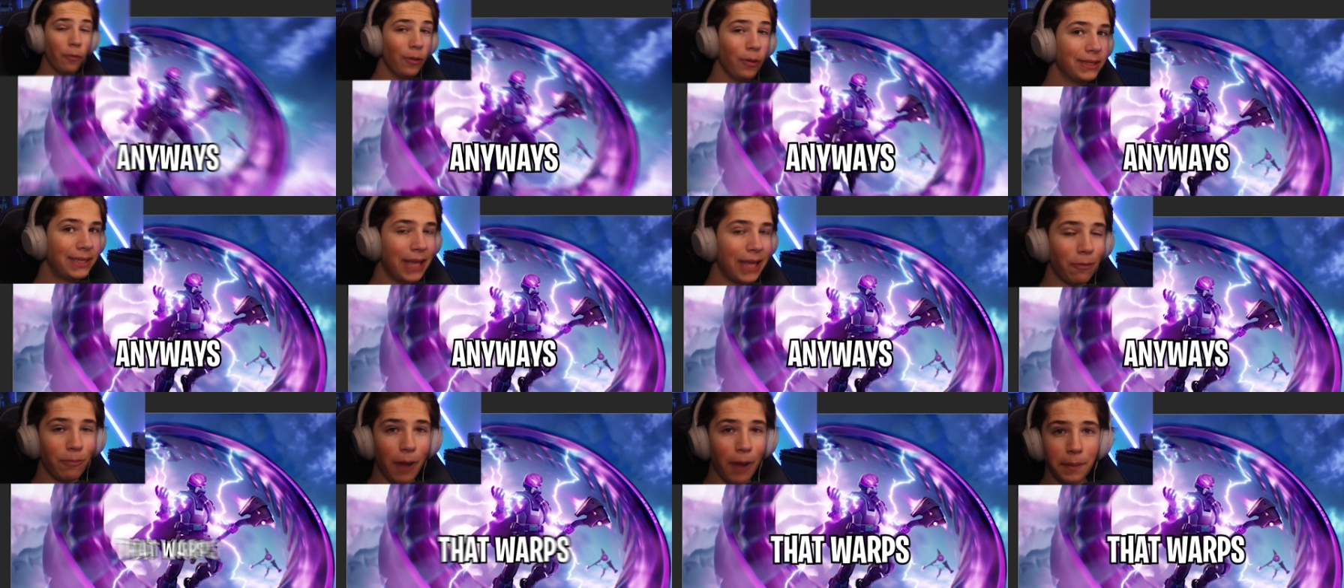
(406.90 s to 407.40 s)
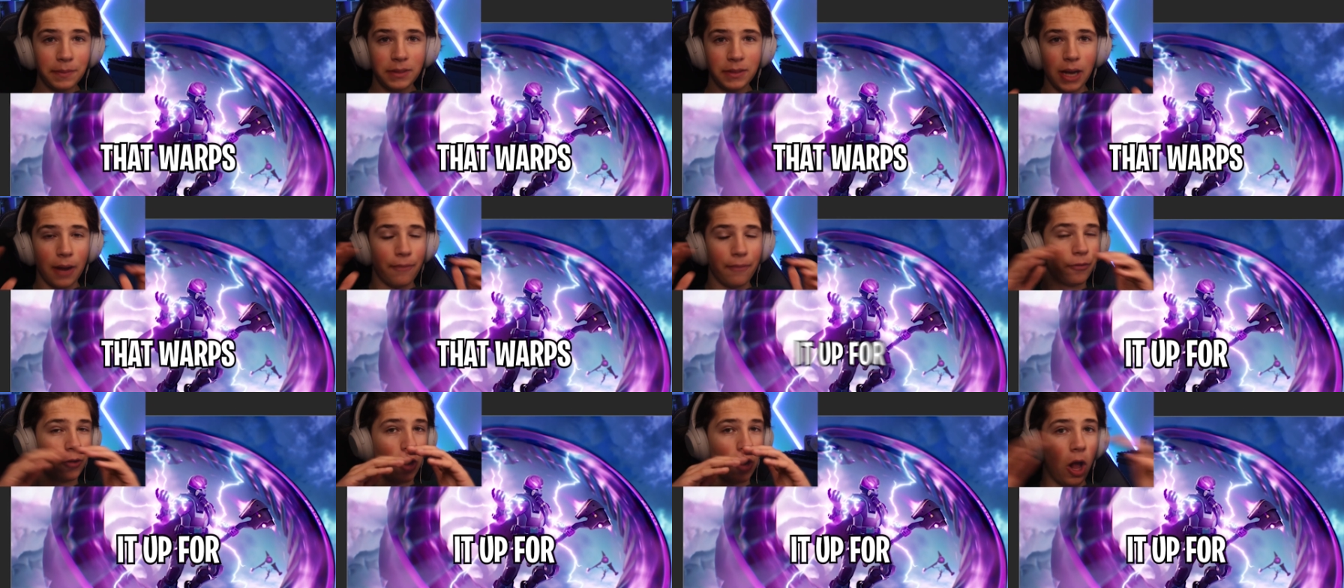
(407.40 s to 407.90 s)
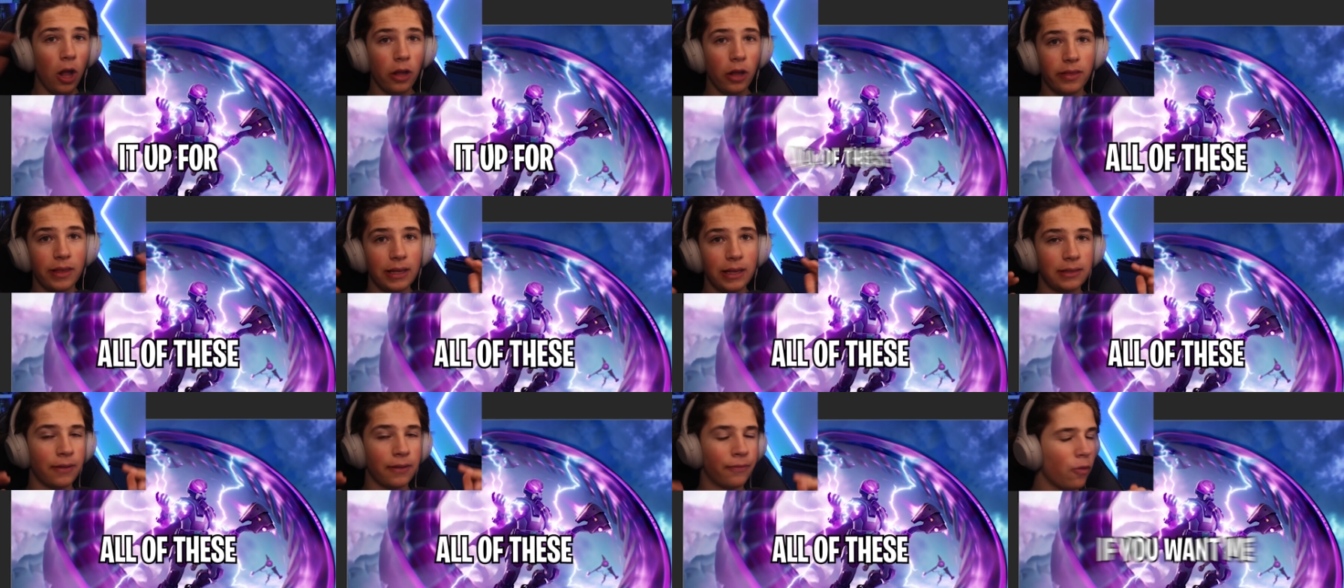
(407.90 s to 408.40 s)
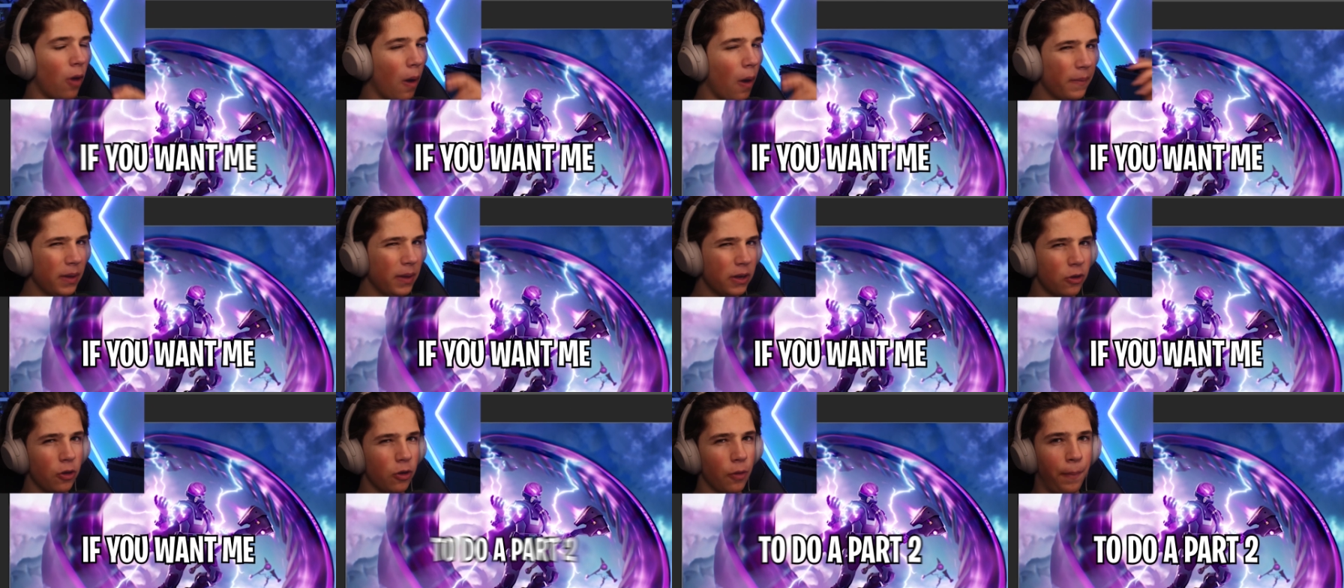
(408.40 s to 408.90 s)
Anyways, that wraps it up for all of these. If you
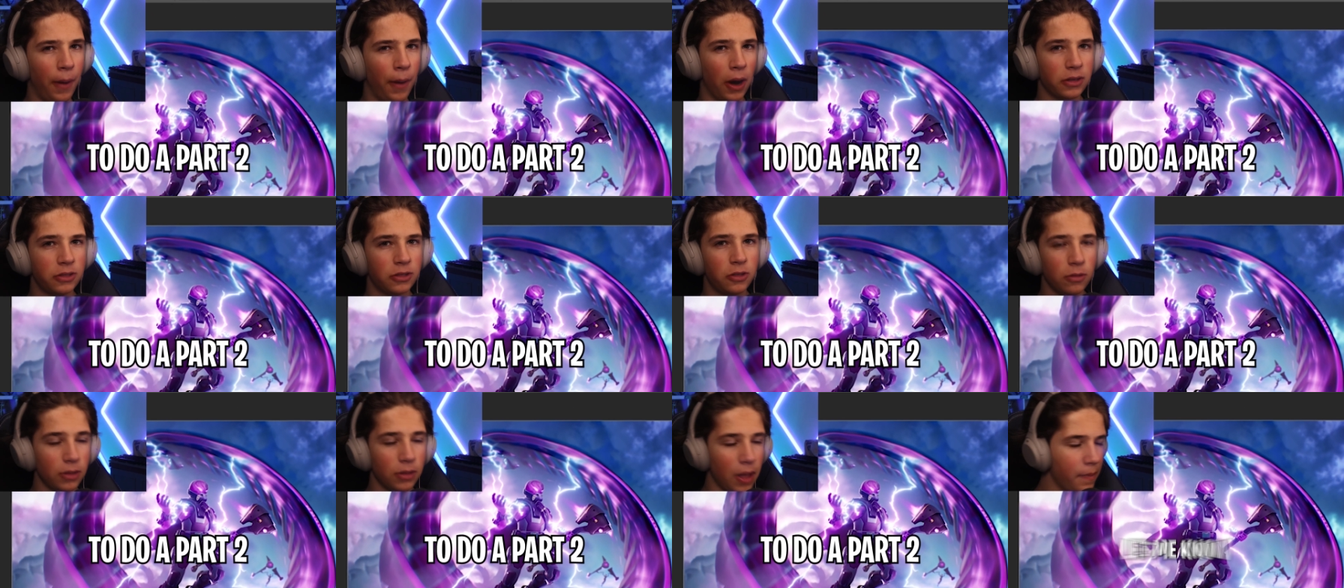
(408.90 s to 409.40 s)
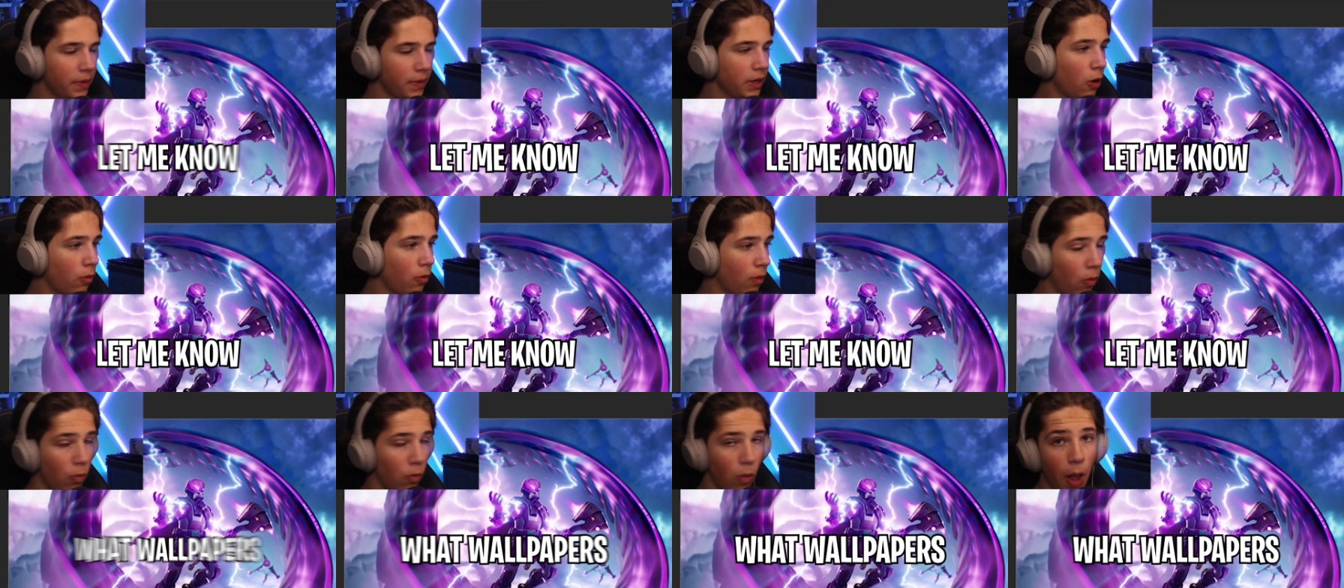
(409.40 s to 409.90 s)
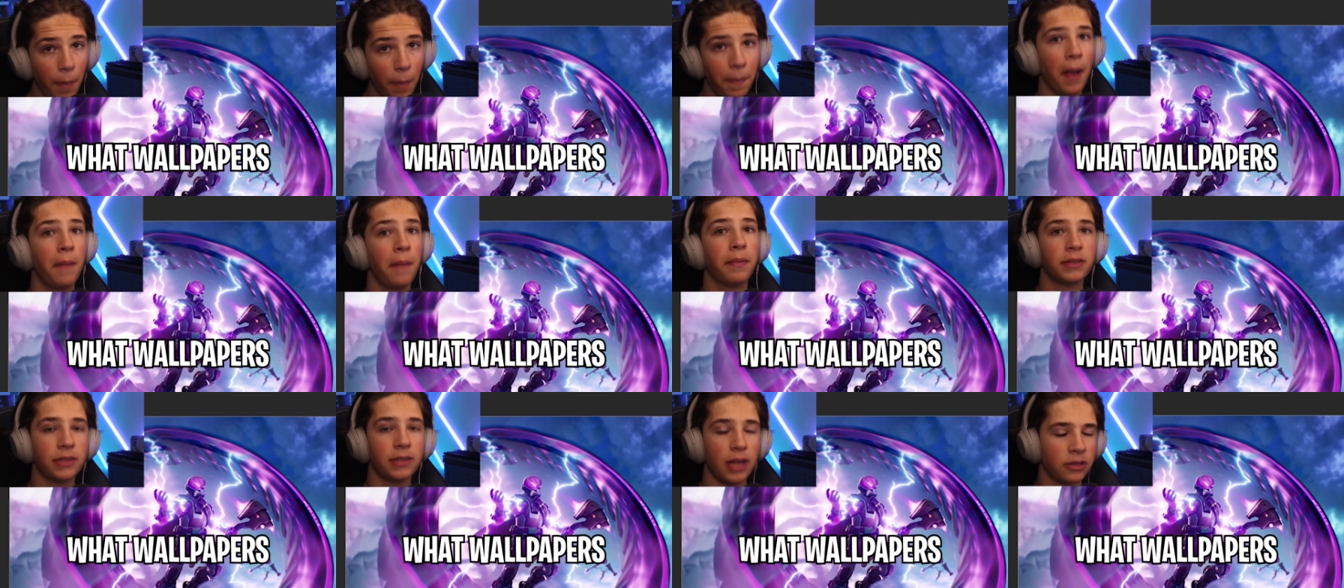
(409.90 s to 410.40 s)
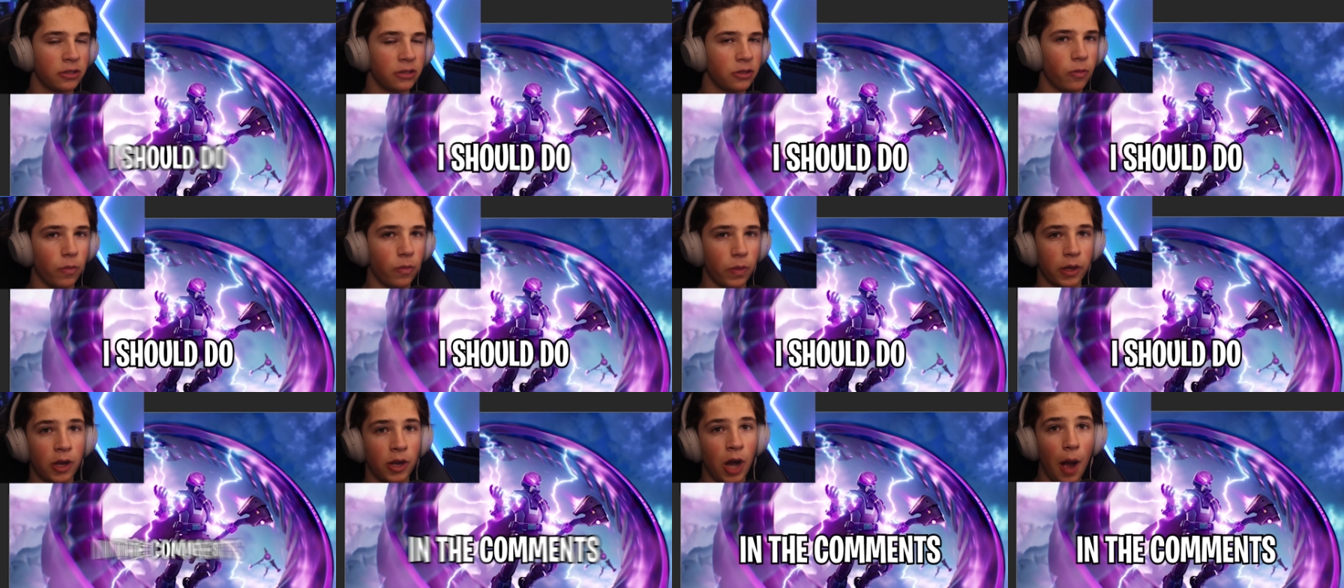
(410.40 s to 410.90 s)
want me to do a part two, let me know what wallpapers I should
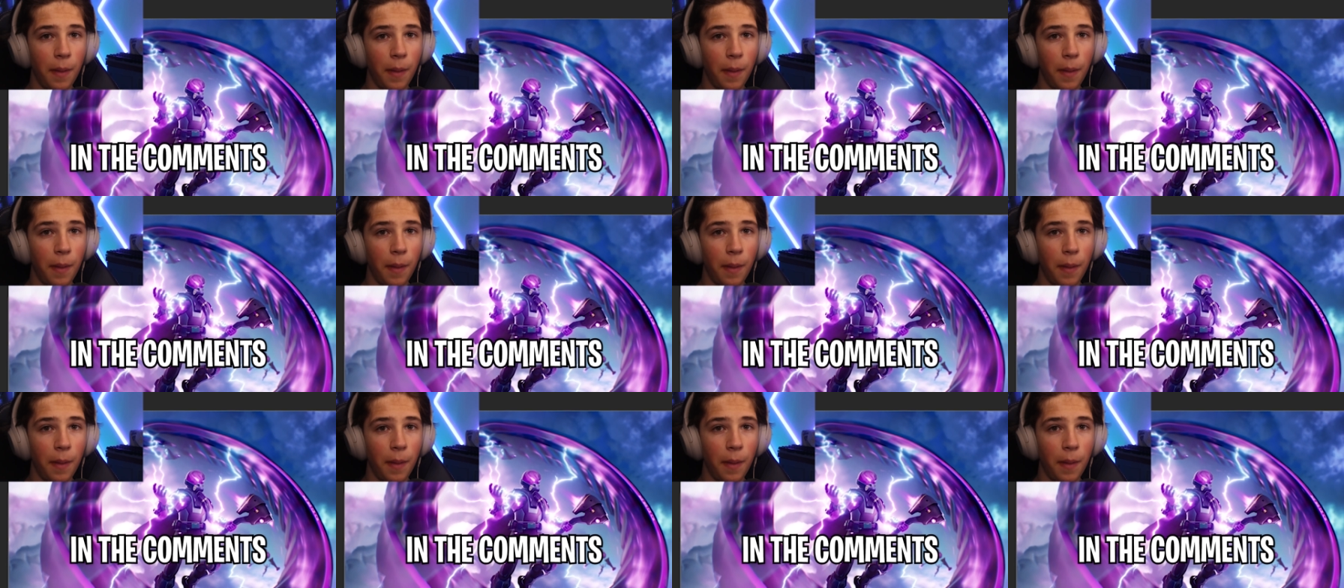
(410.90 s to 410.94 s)
do in the